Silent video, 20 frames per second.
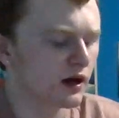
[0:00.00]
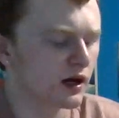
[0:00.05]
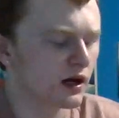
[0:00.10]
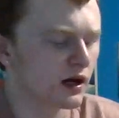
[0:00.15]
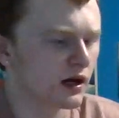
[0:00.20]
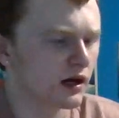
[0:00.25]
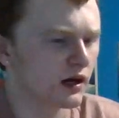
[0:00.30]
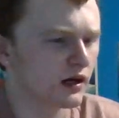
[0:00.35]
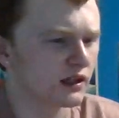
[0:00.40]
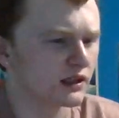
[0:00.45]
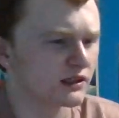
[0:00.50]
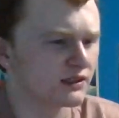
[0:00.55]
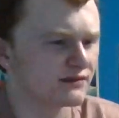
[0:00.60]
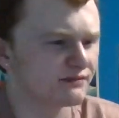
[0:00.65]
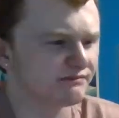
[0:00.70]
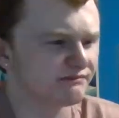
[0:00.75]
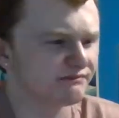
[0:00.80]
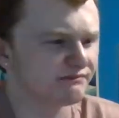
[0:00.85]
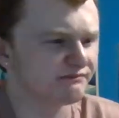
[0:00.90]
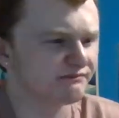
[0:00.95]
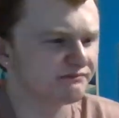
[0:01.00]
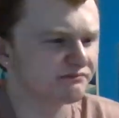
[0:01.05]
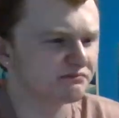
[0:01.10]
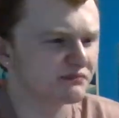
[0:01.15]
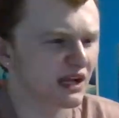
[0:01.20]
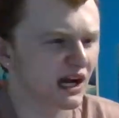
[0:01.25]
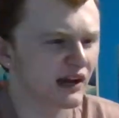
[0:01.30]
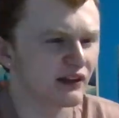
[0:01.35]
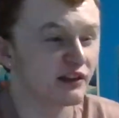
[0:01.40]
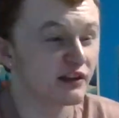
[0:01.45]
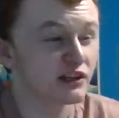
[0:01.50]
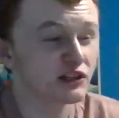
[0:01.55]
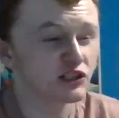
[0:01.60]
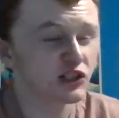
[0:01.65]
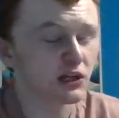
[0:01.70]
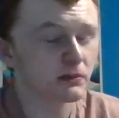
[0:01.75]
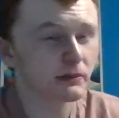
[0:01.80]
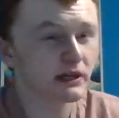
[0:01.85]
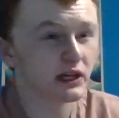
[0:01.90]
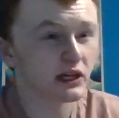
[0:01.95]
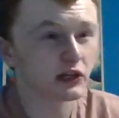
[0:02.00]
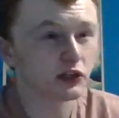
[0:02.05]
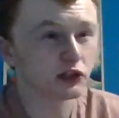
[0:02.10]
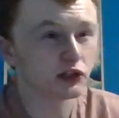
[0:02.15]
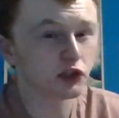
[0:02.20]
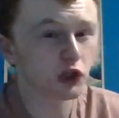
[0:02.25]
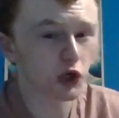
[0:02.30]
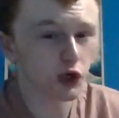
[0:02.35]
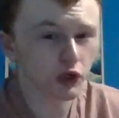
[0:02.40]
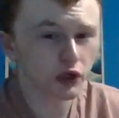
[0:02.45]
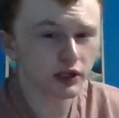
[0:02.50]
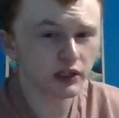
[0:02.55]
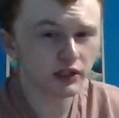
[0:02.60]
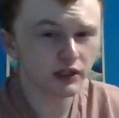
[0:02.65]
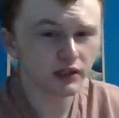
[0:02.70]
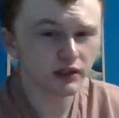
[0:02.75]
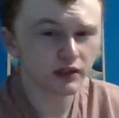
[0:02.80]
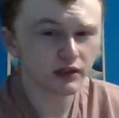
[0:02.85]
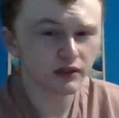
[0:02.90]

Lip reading: I think it's going to be a good